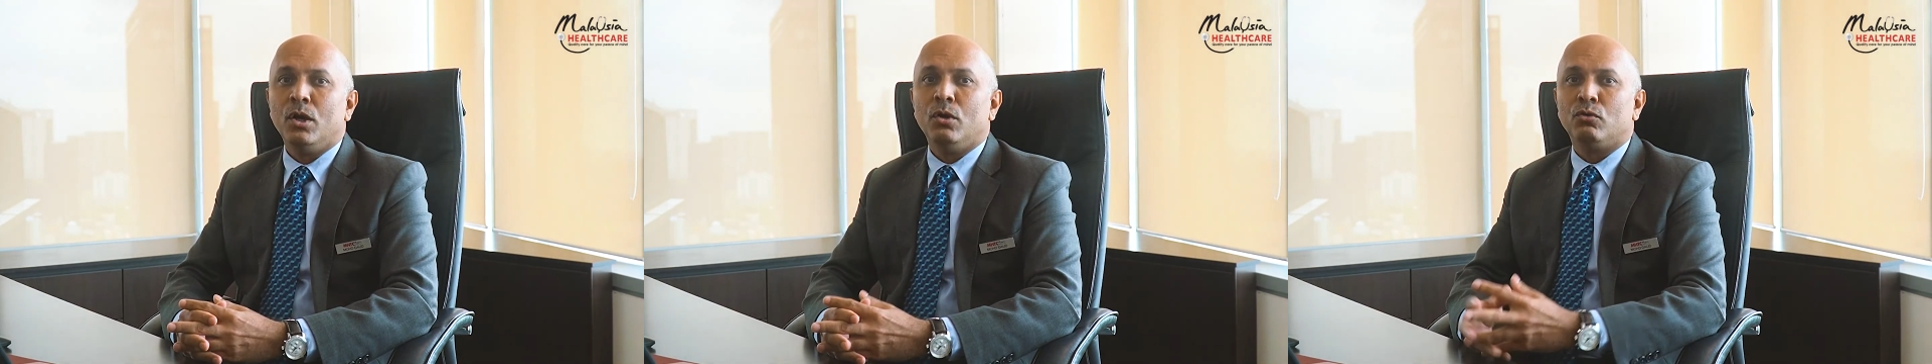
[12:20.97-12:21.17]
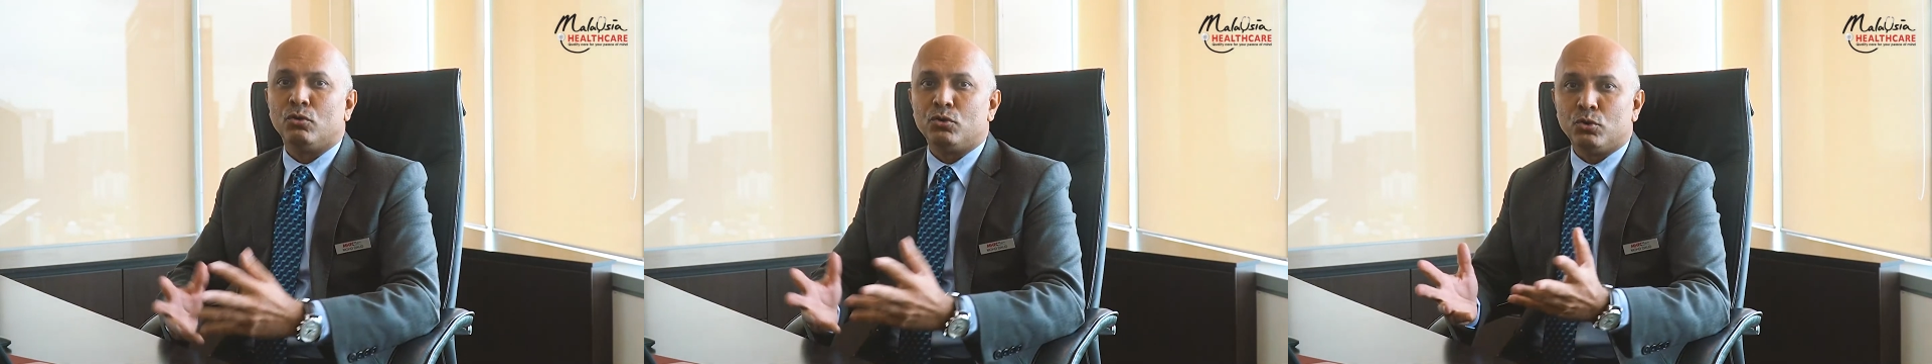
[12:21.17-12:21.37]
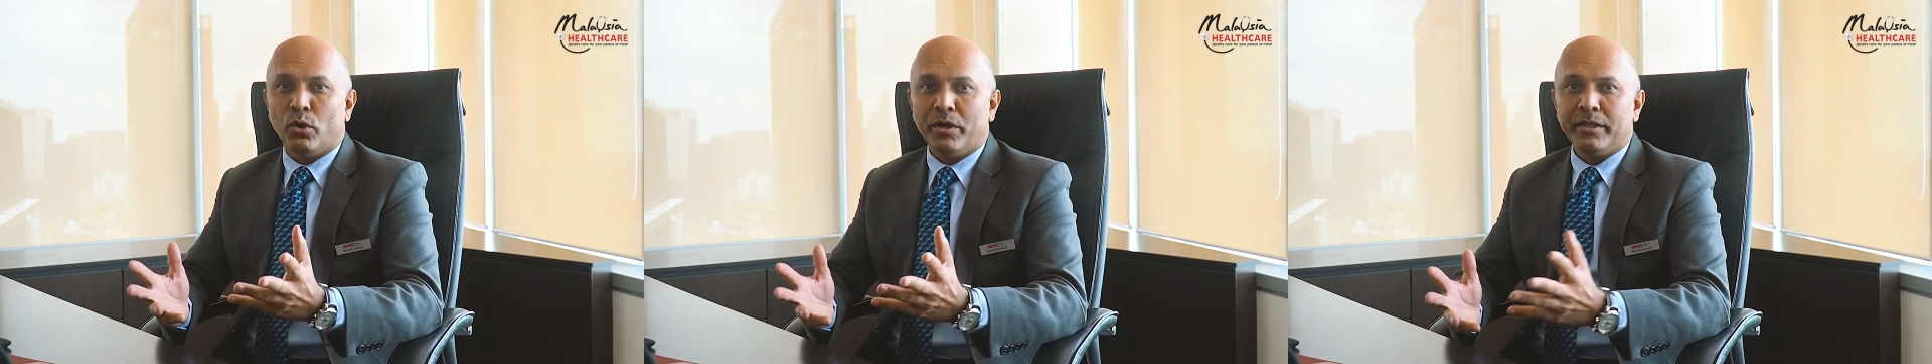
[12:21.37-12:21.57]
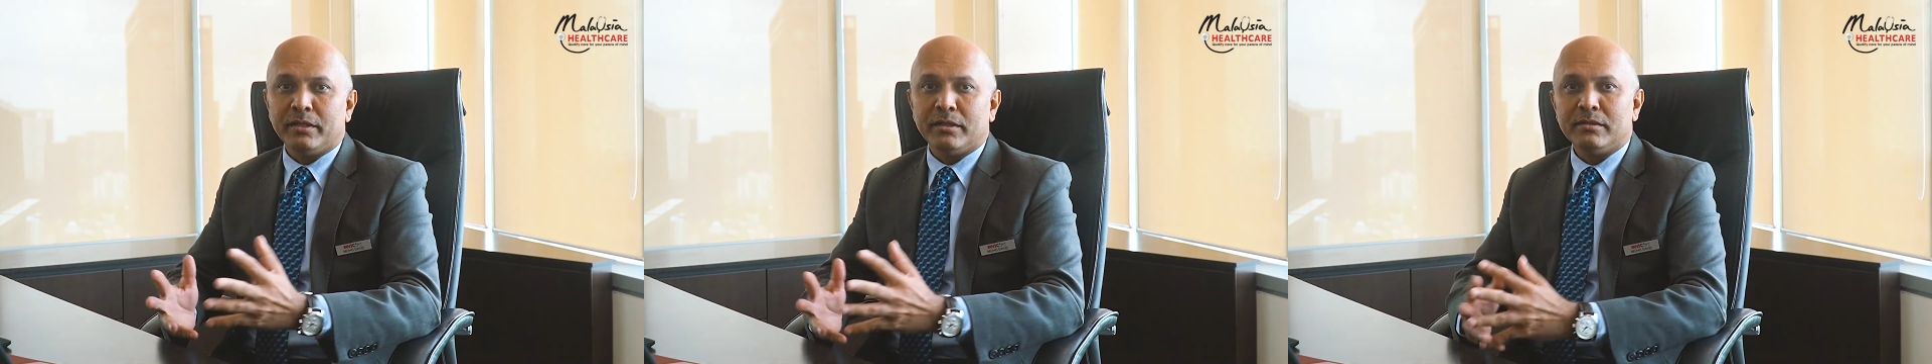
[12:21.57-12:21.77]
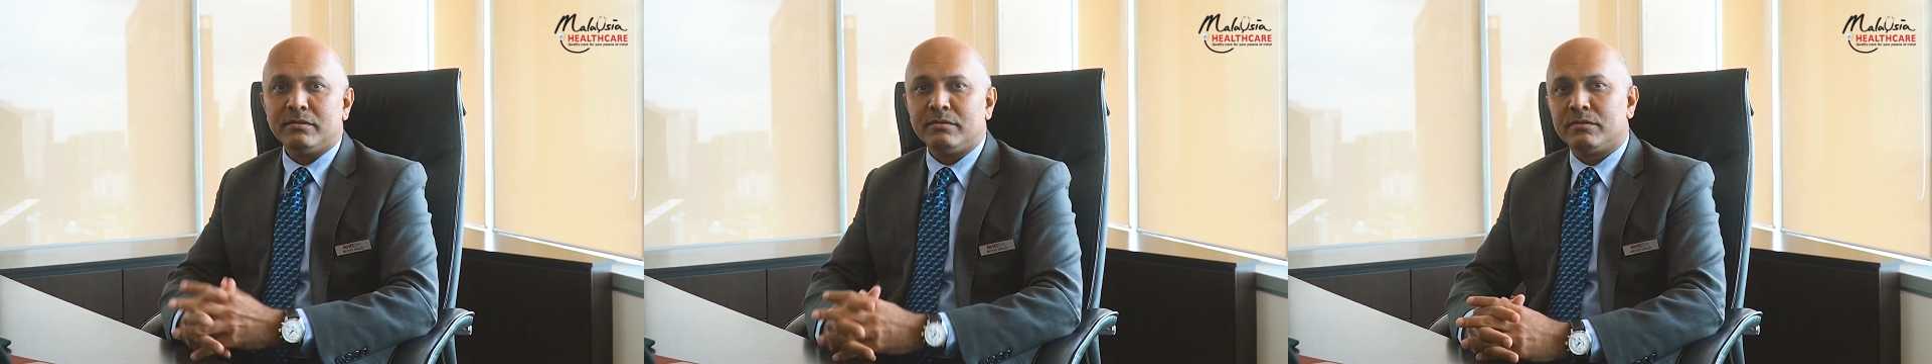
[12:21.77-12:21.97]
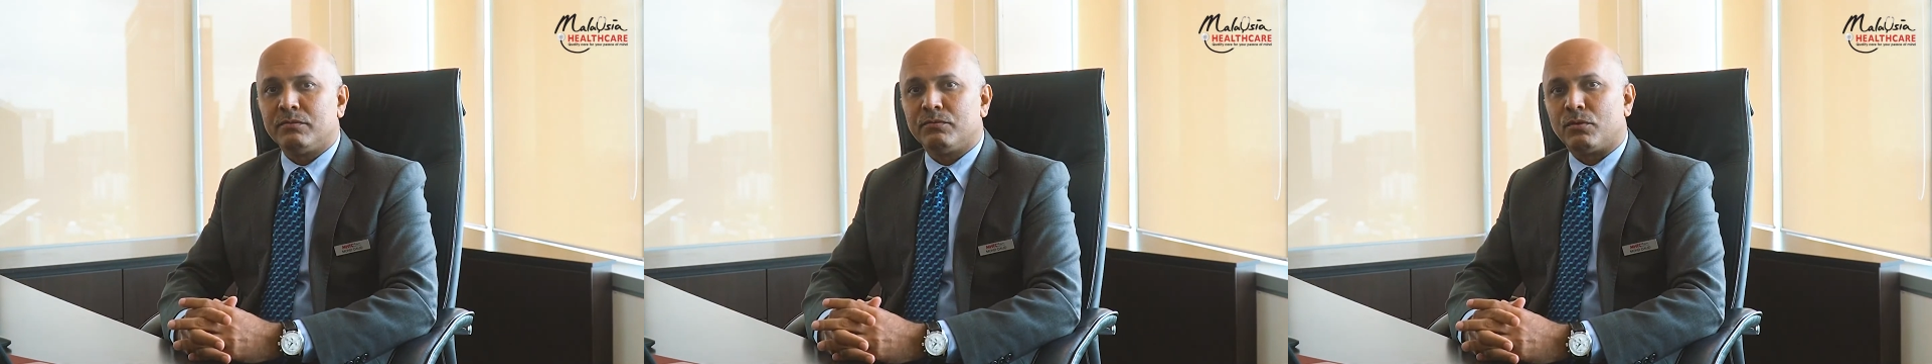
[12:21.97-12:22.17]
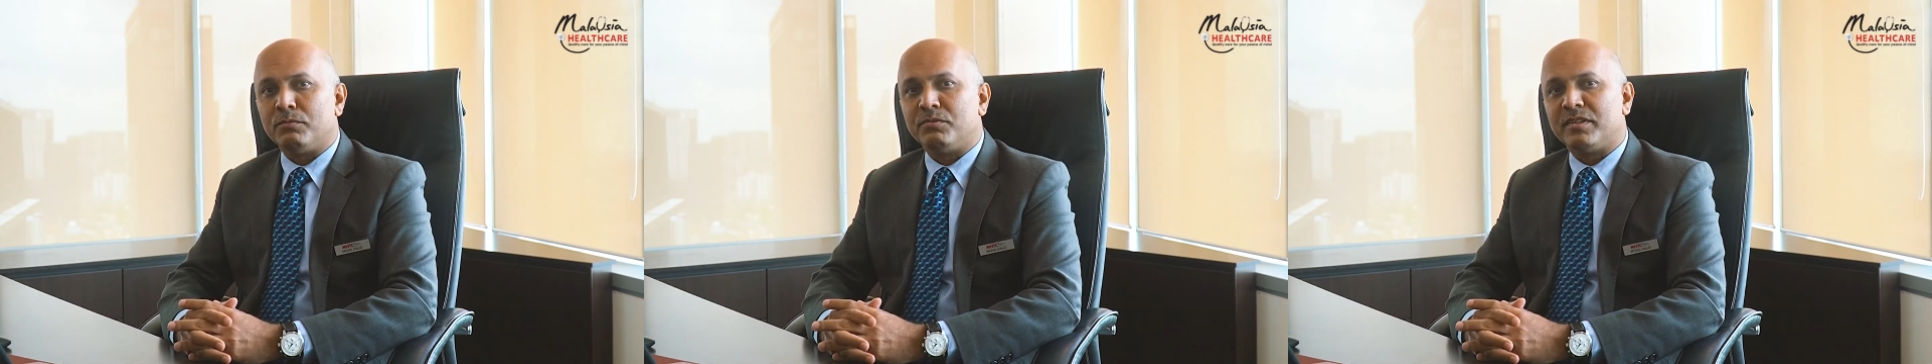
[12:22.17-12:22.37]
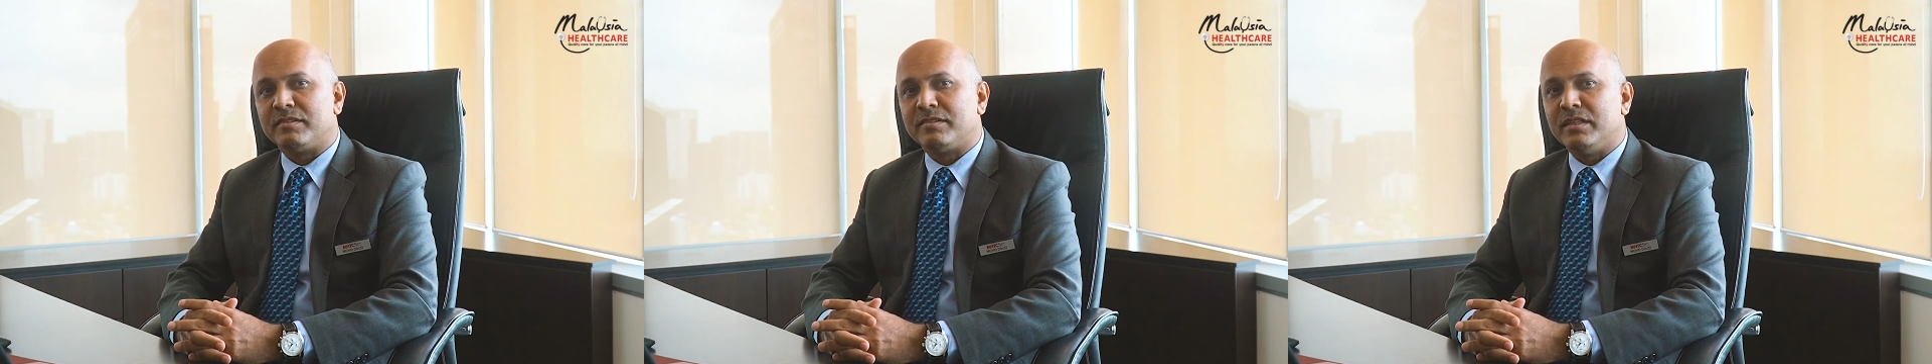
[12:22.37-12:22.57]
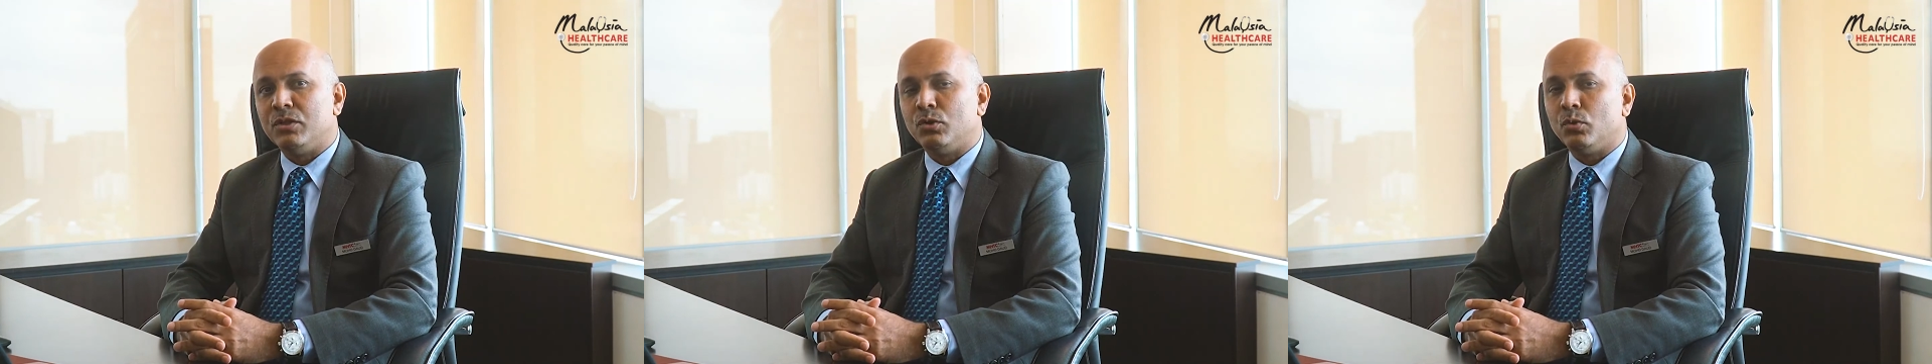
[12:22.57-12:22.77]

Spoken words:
So join us from 16